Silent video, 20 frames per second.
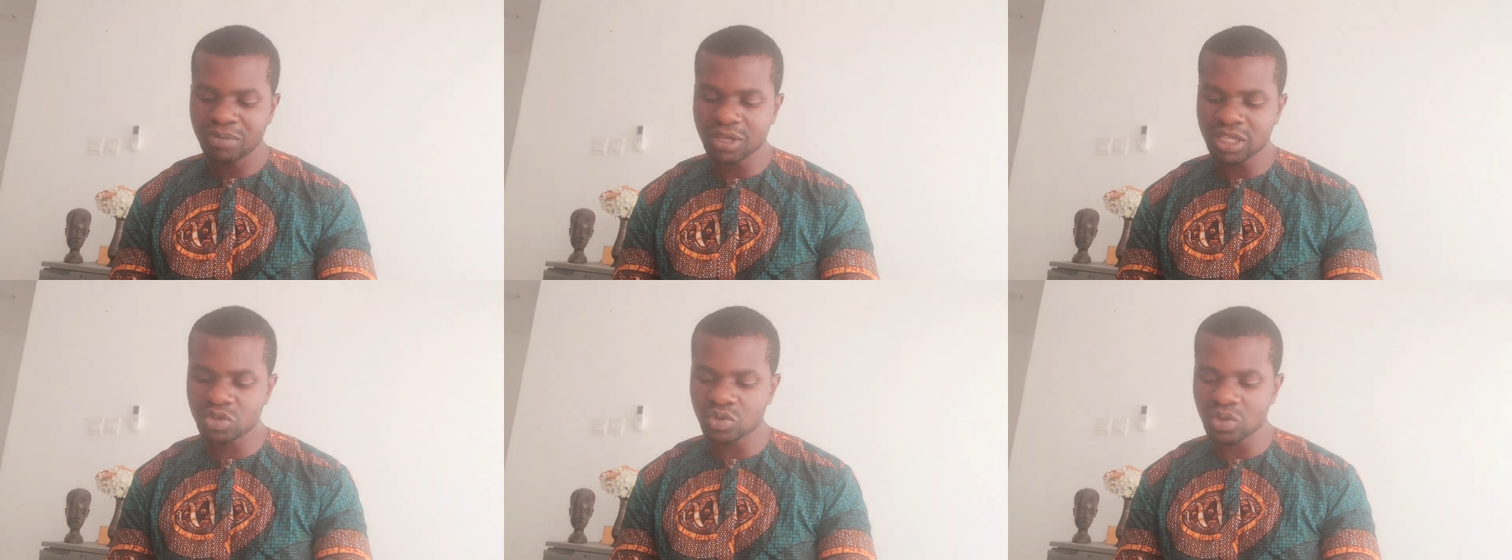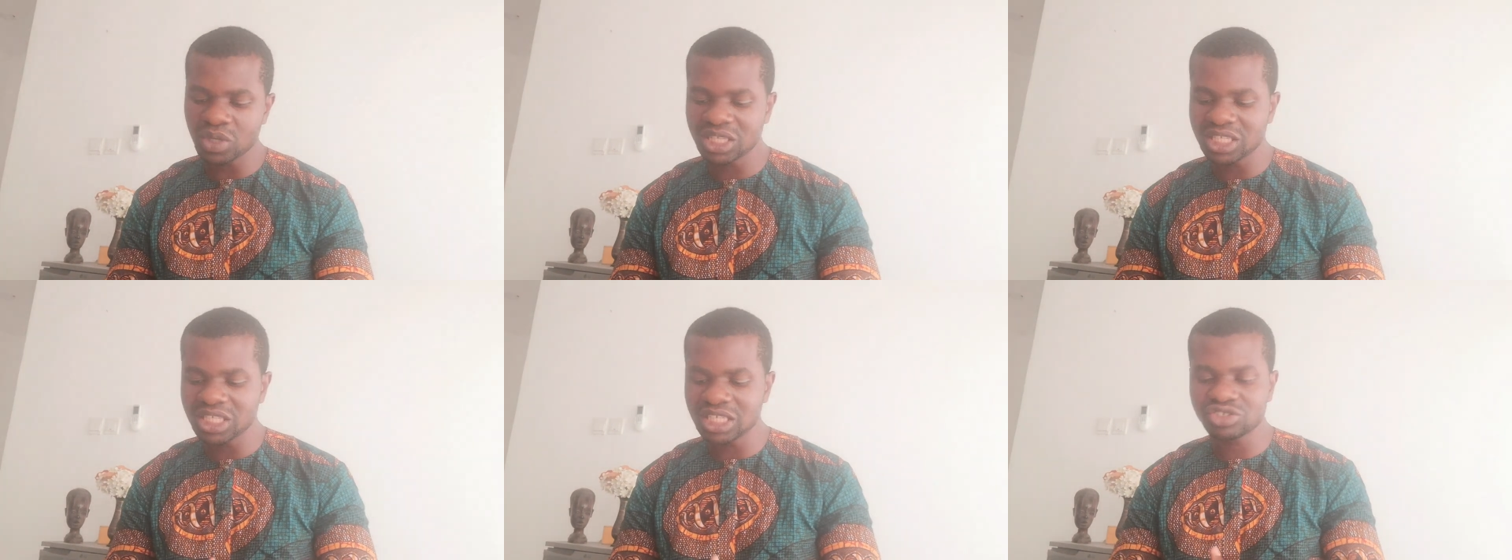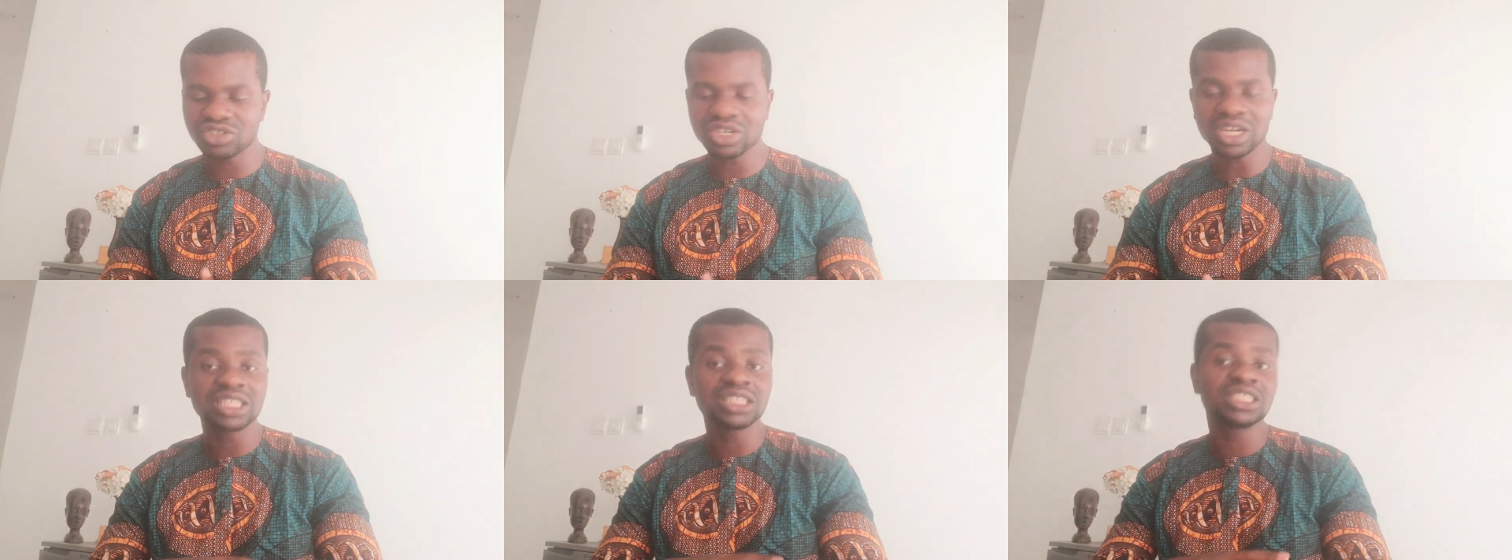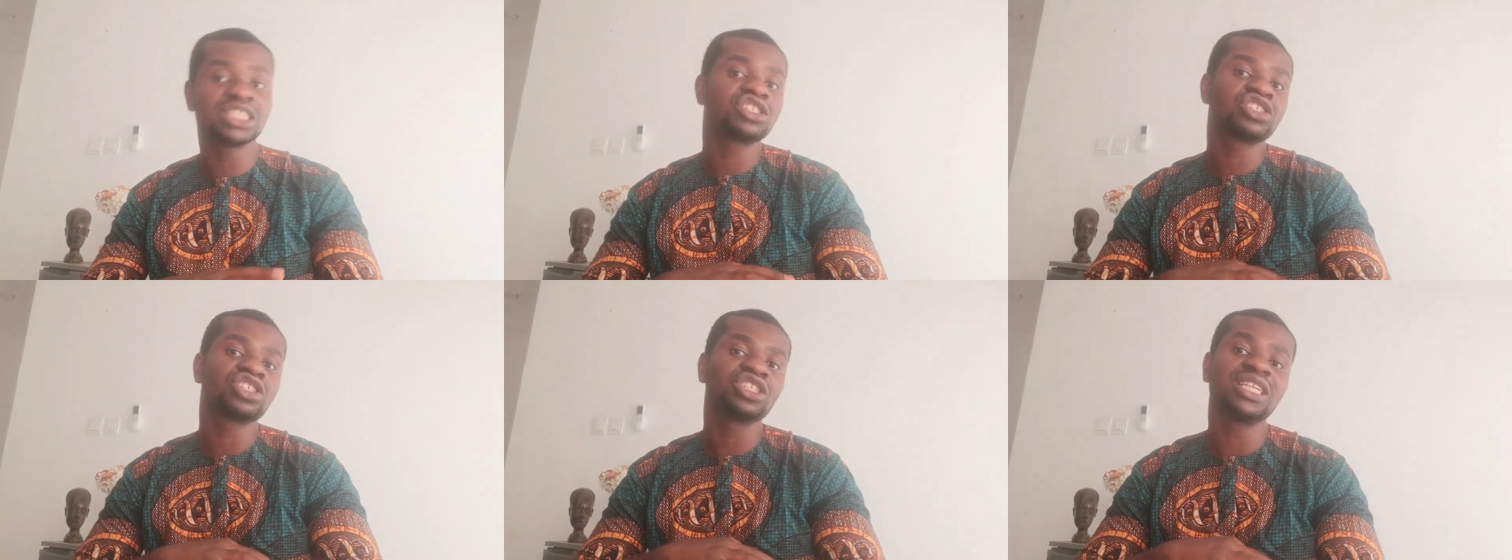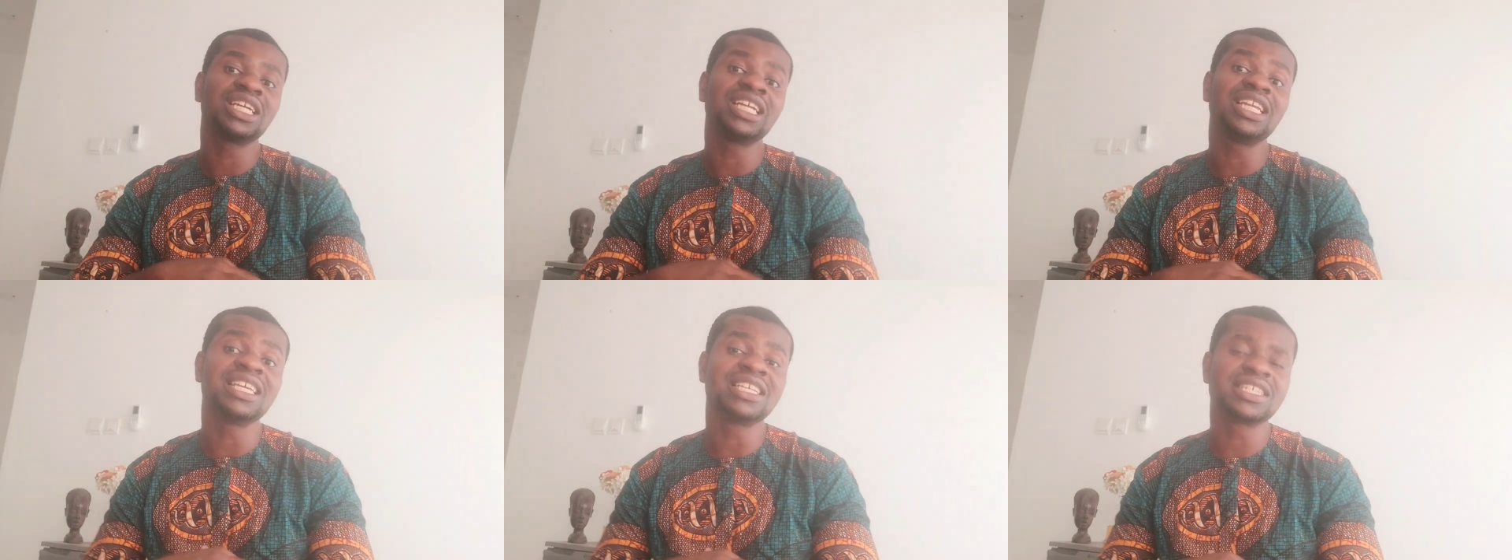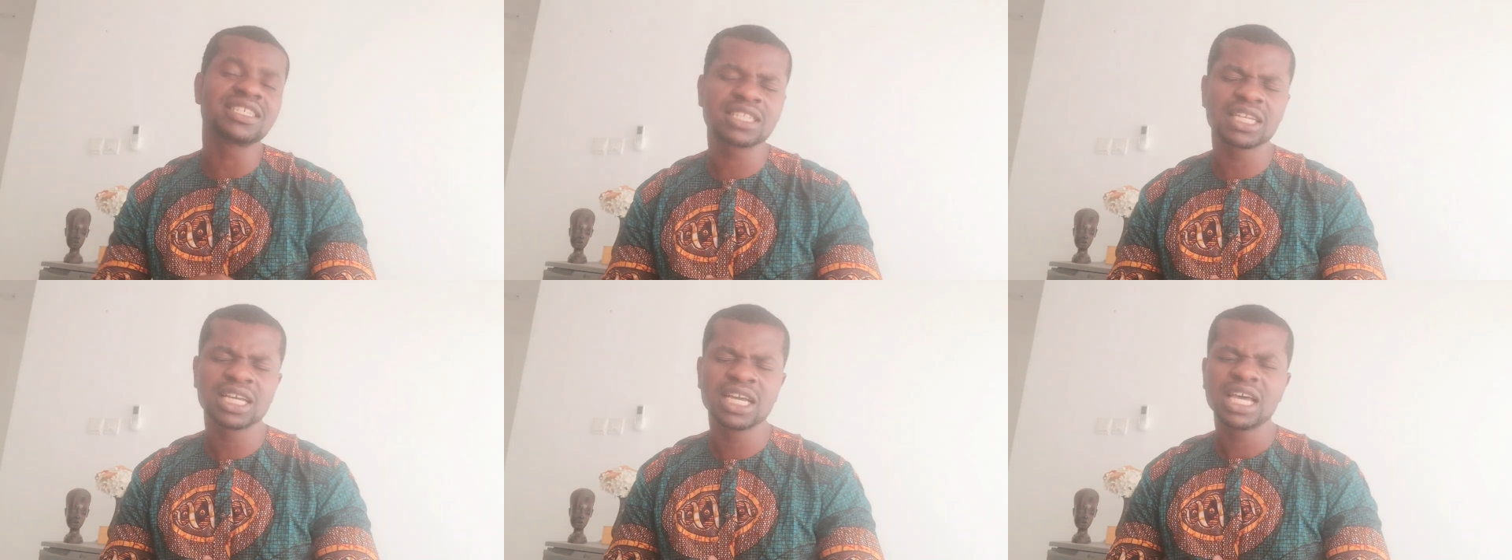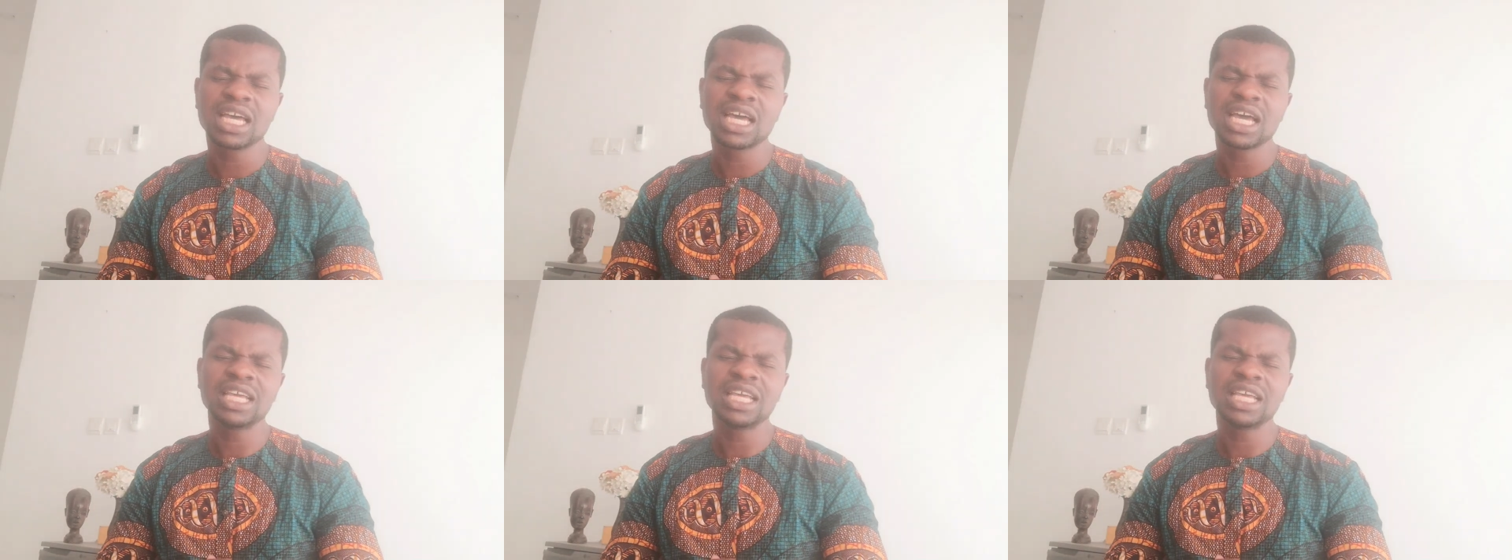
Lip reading: between the traditionalists.